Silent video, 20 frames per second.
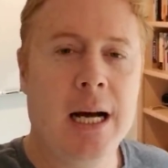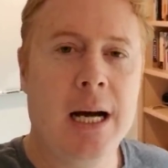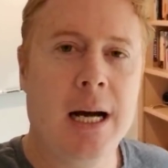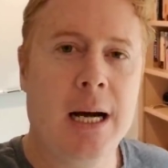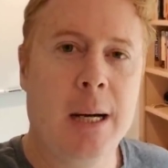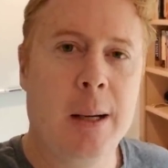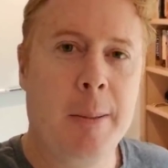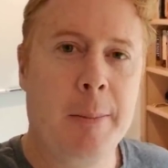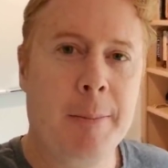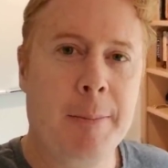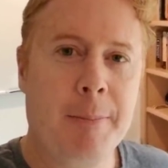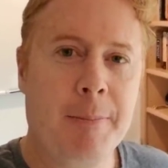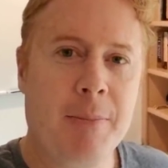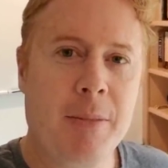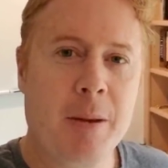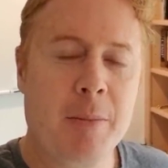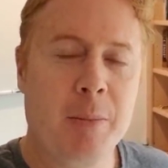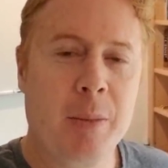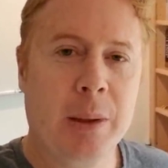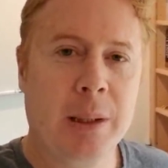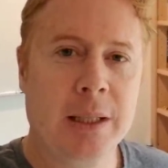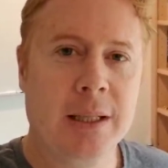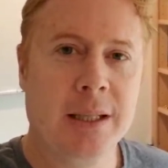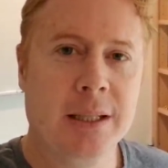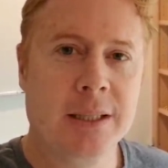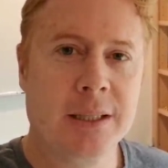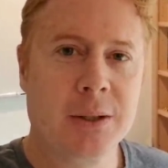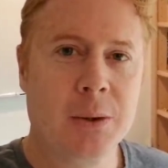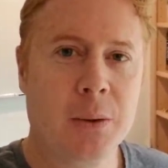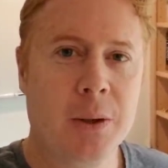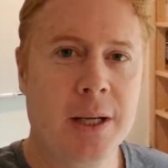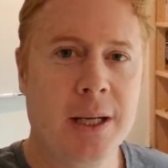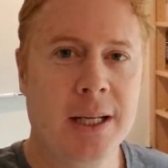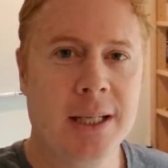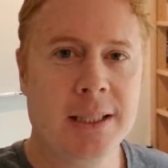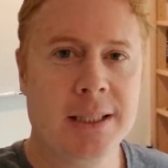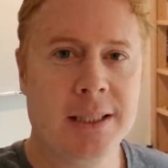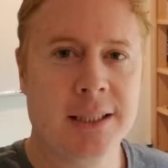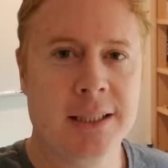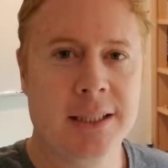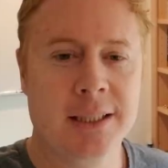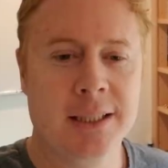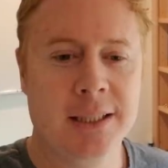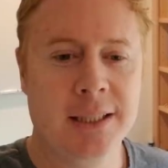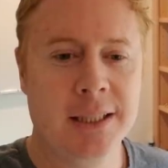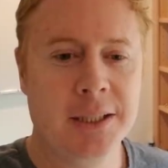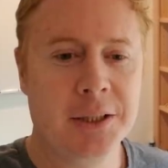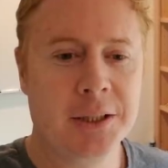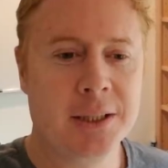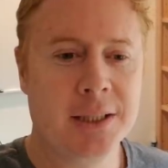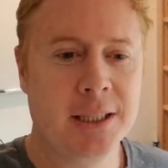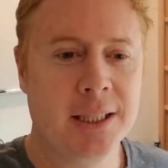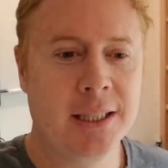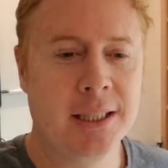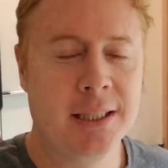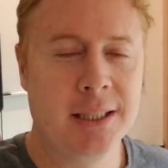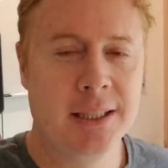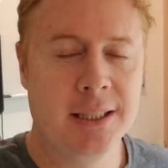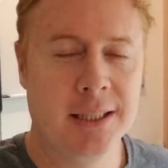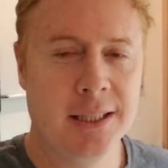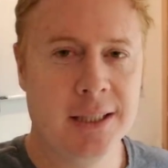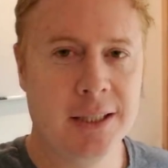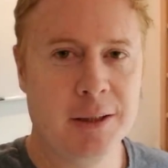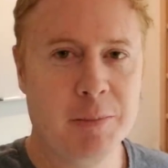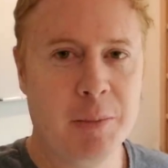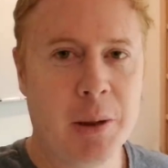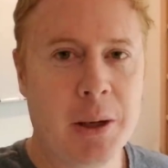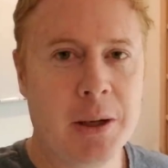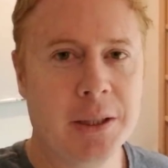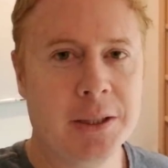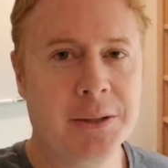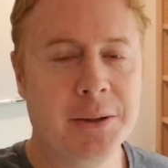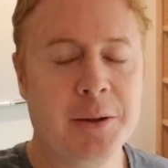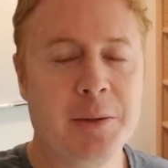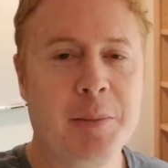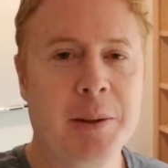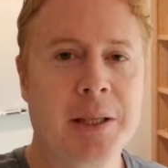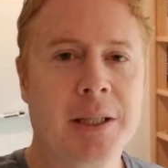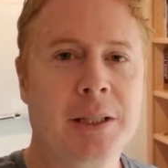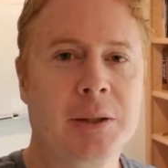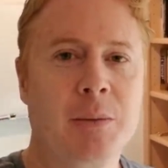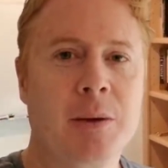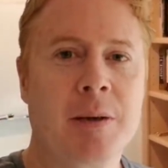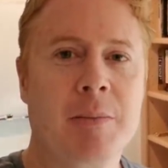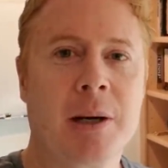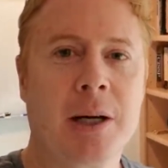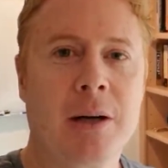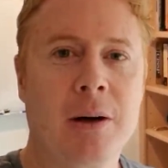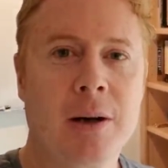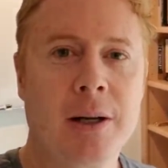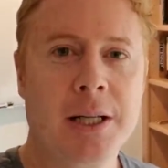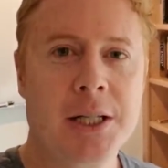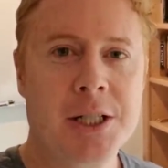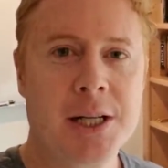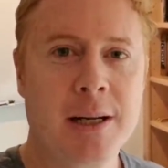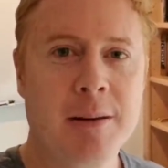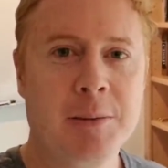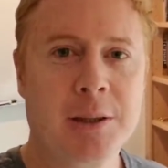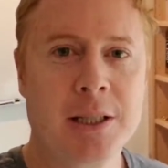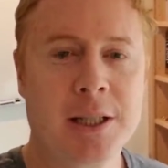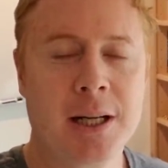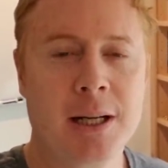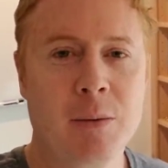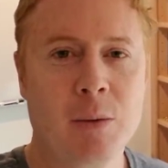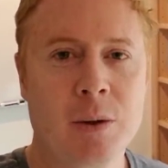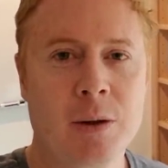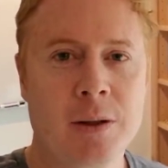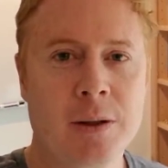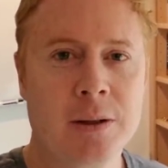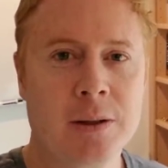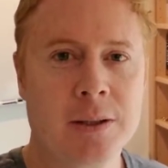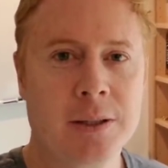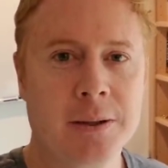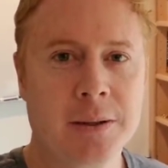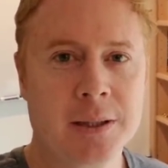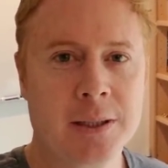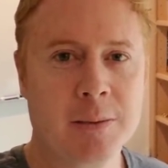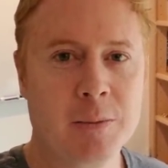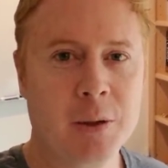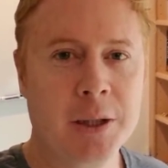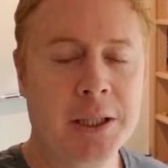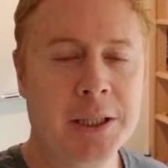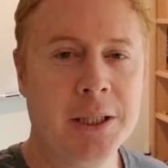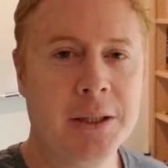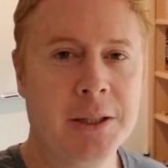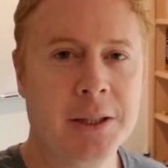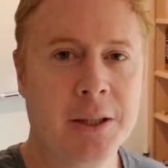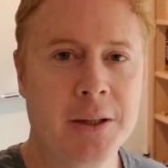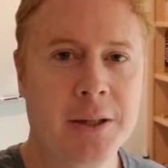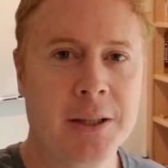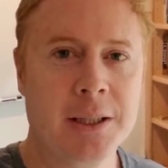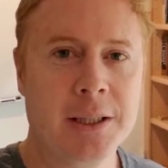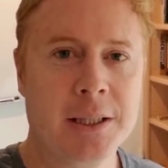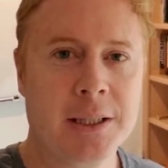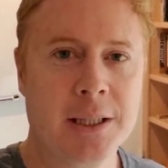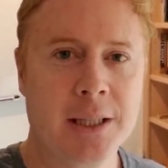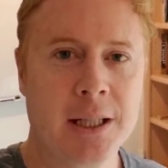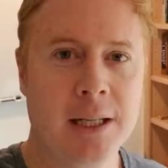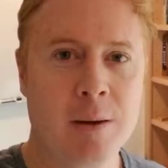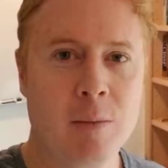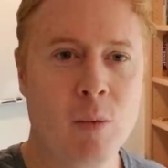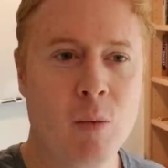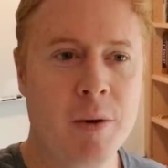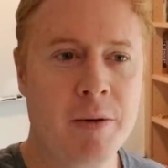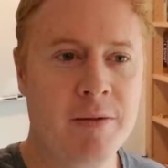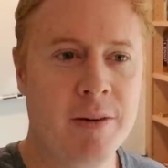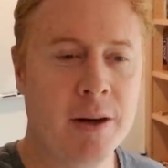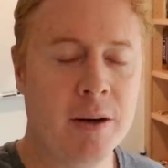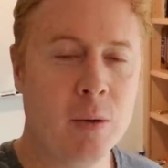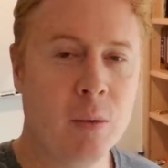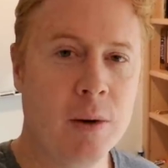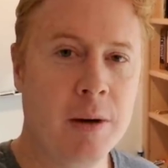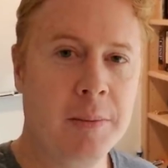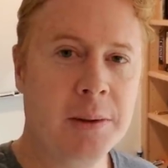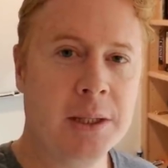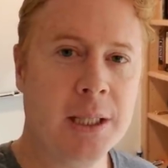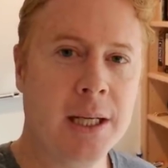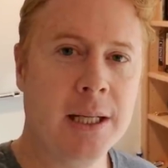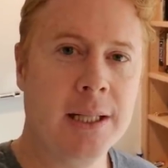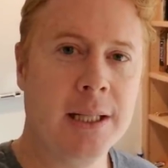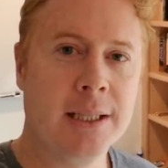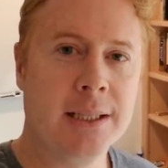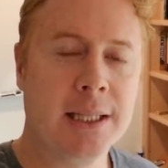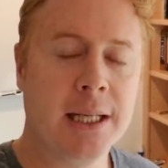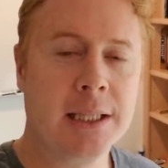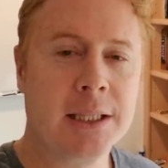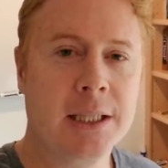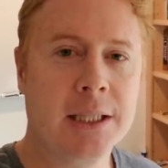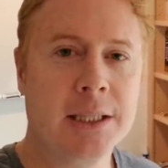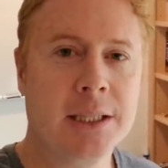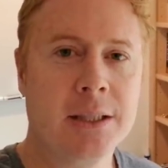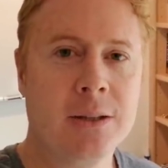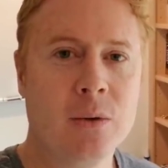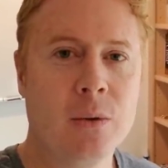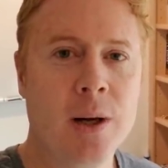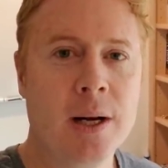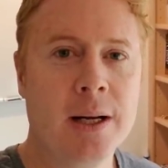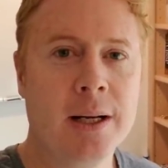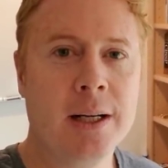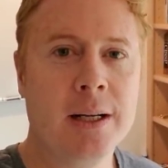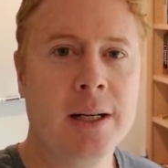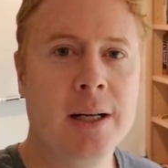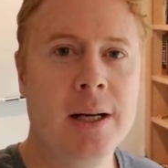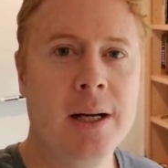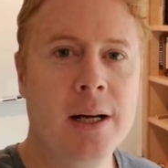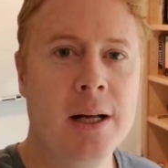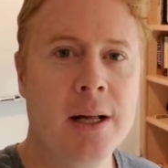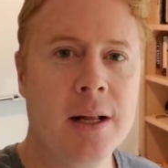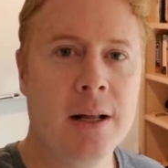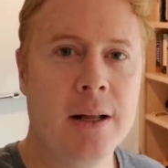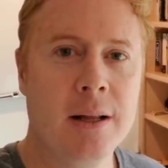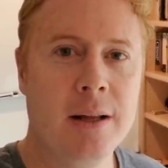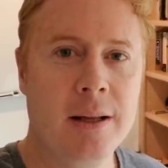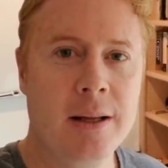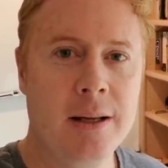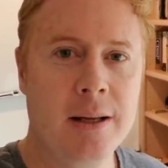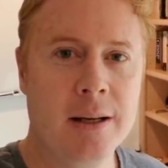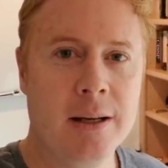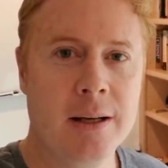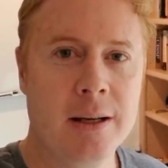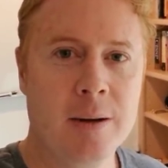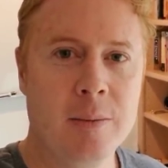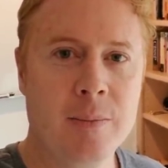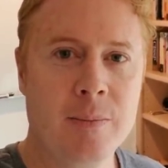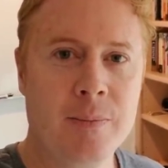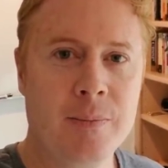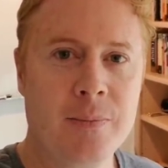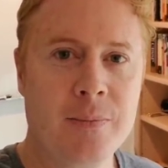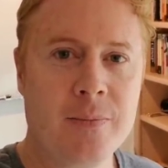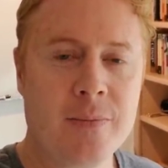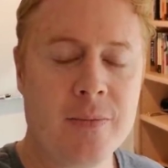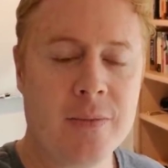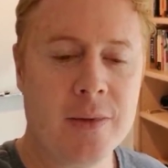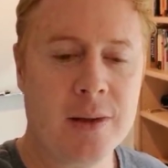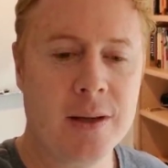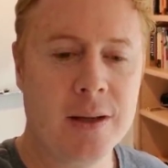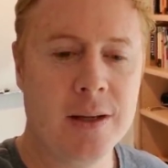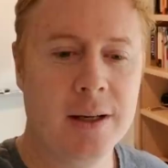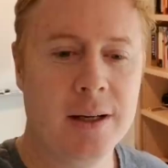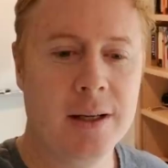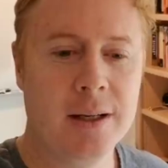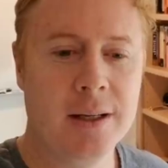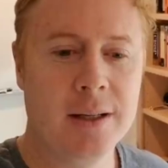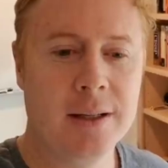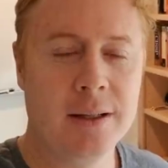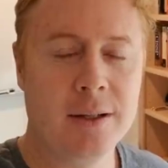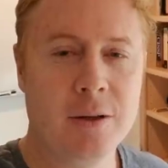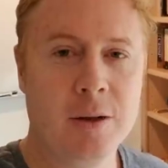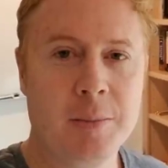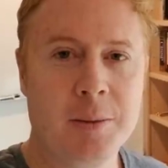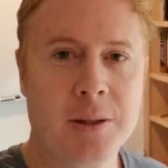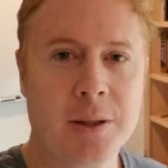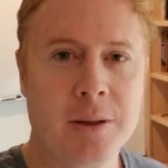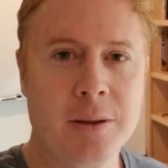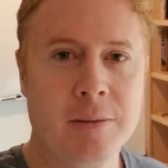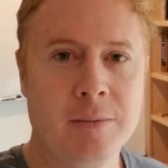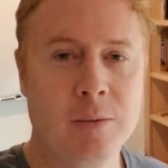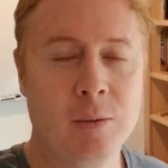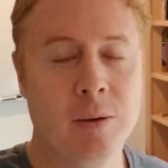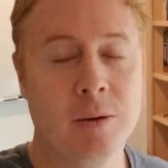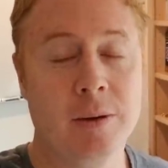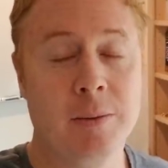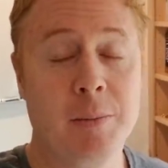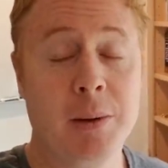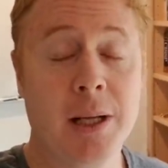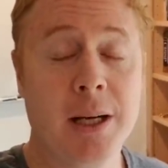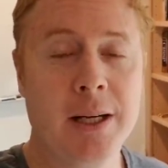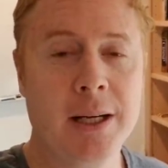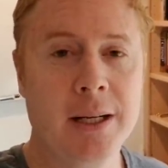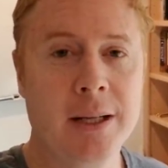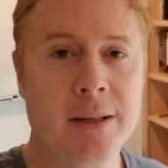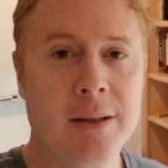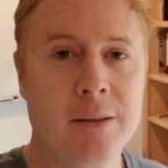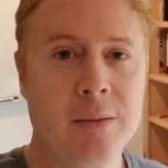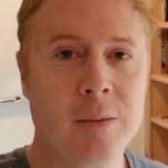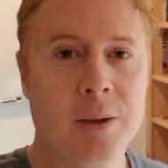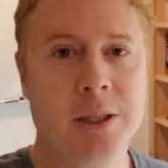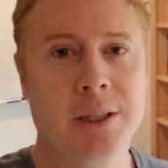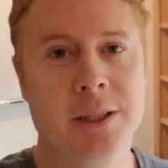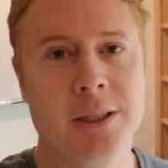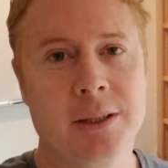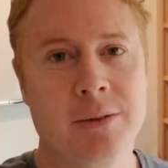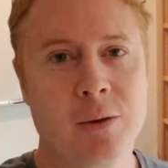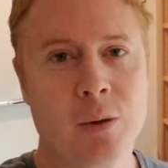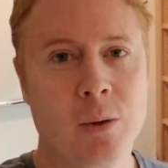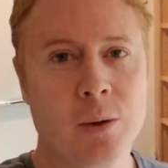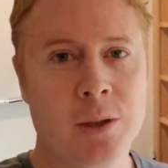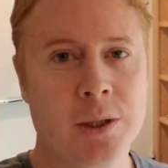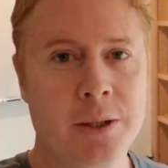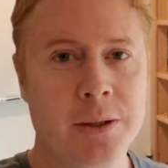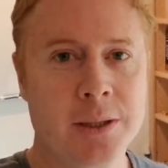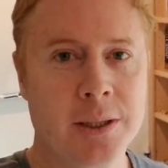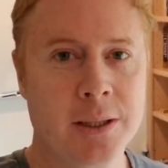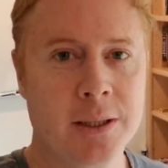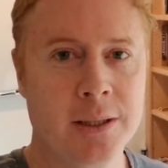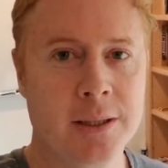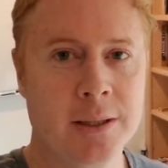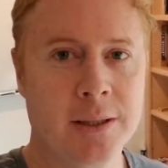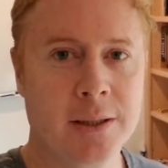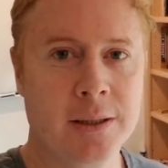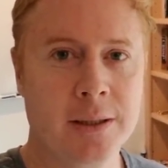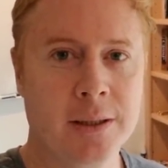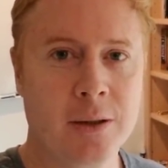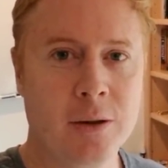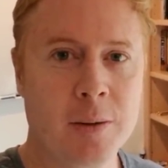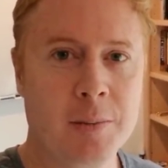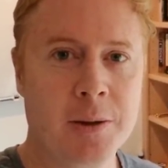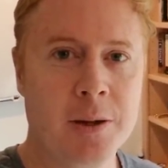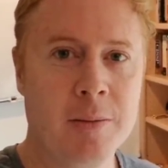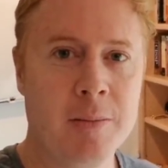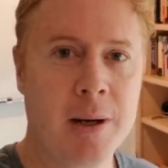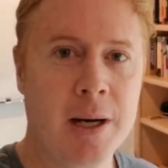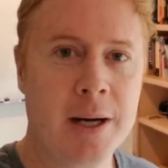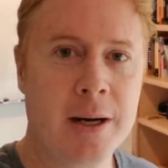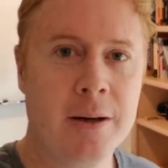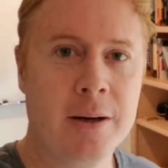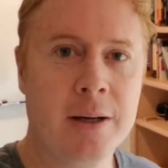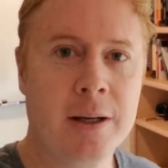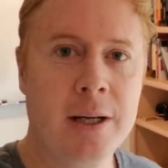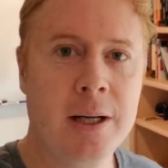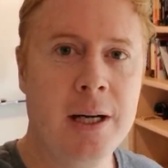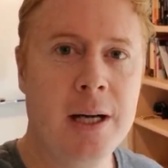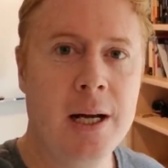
Um, but the story has a, an interesting uh, component to it because when my colleague James and I were doing some research on this, um, we found a website that's actually still running the um, uh, the crypto well the plugin, which is of course using the the crypto miner.